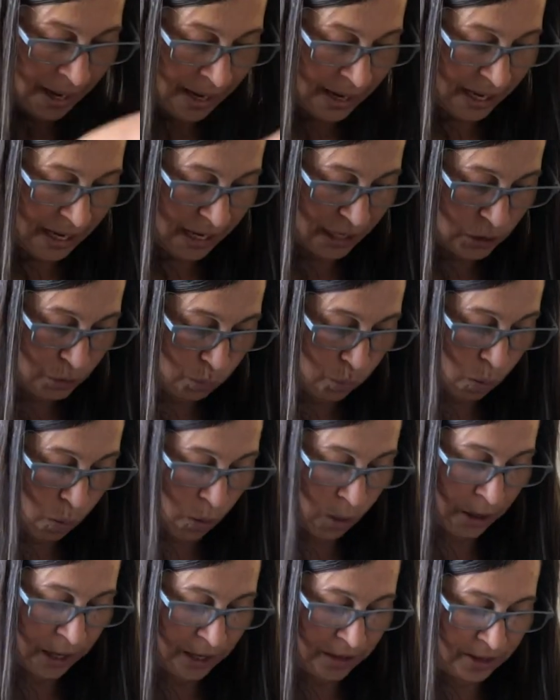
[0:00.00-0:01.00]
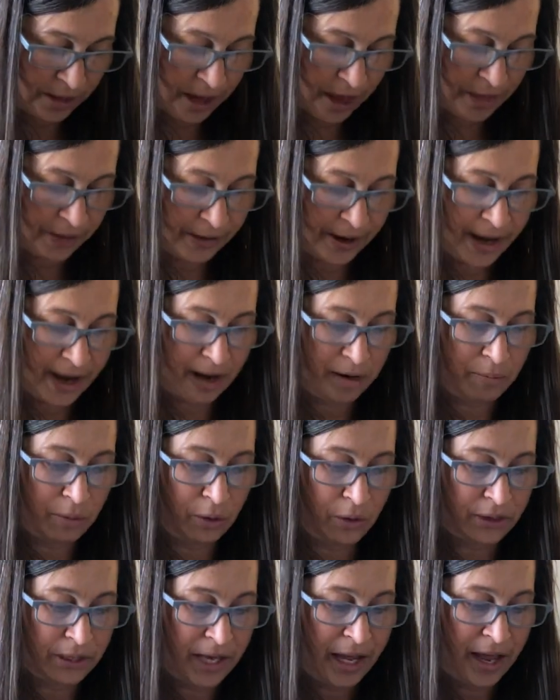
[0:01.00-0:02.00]
It's warning the other
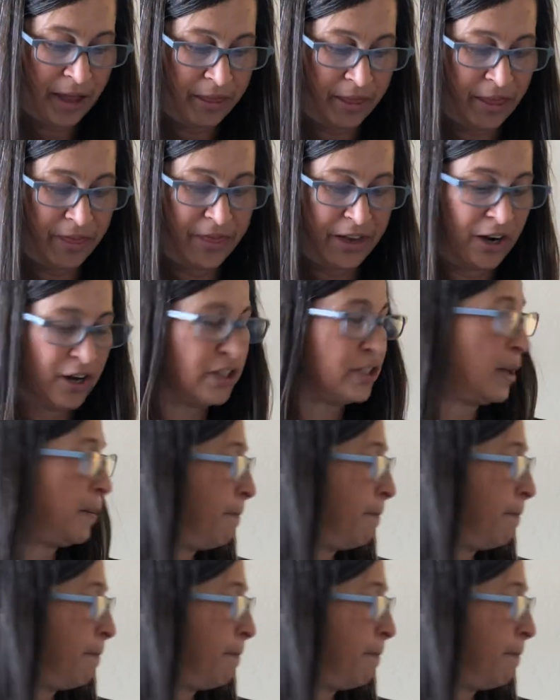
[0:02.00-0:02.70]
animals that there's a